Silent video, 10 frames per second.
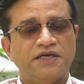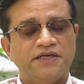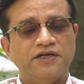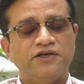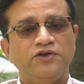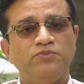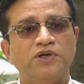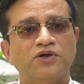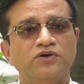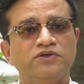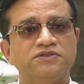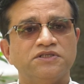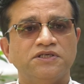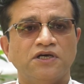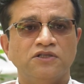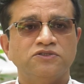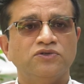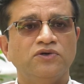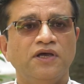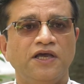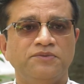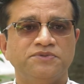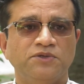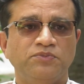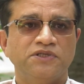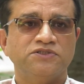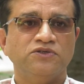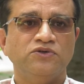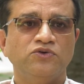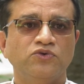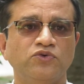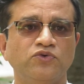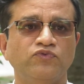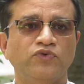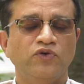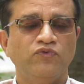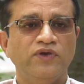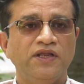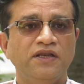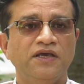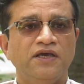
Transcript: addictive because it also helps the person to fulfill